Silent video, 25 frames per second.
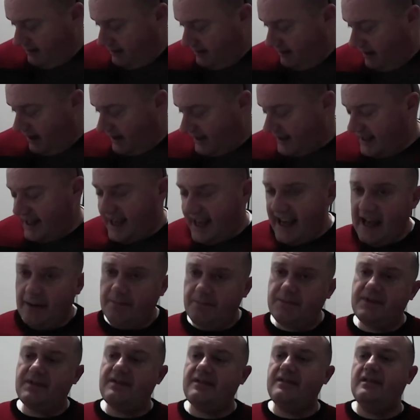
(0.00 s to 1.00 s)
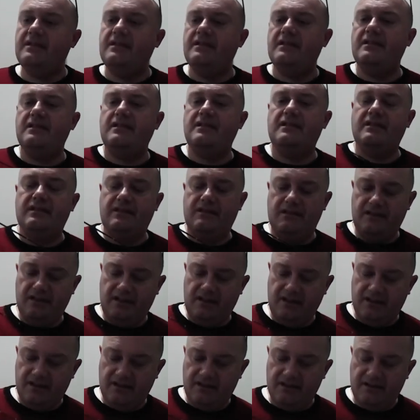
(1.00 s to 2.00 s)
I kept the
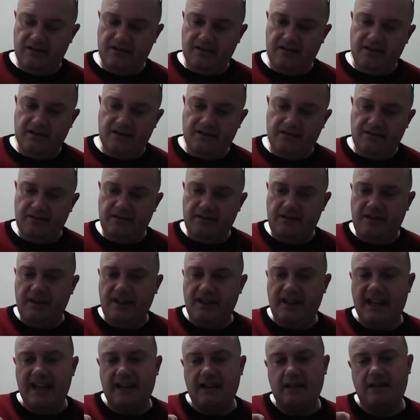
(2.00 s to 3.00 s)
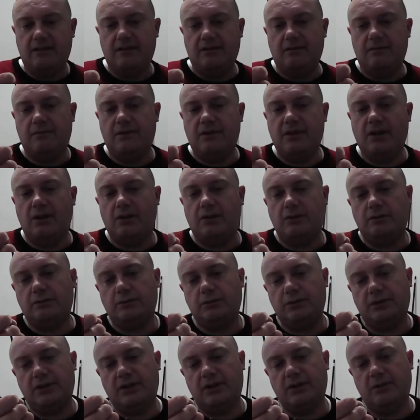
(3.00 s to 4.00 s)
yellow
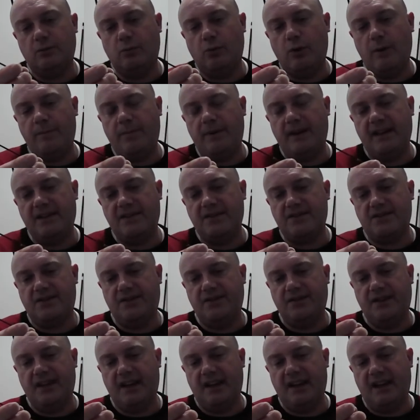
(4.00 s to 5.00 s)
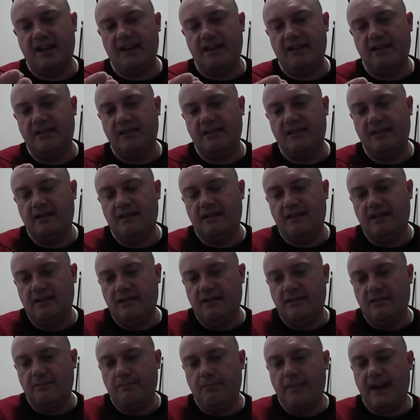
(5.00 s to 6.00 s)
gold whippings on there
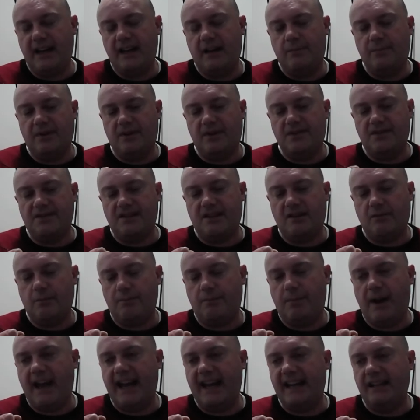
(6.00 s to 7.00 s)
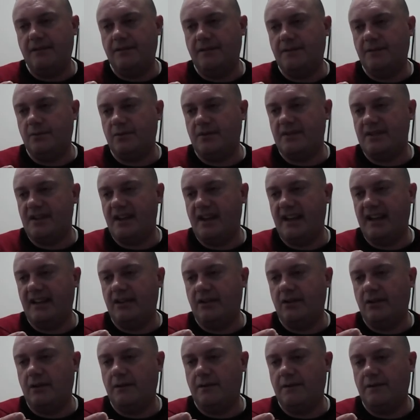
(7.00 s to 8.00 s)
mainly because they were painful to
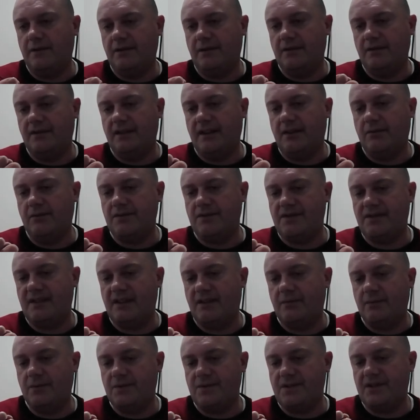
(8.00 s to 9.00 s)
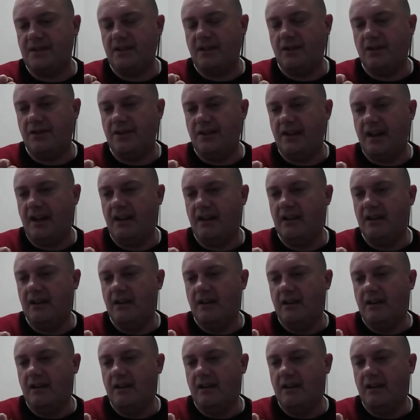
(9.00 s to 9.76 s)
take off, and they're all still on there.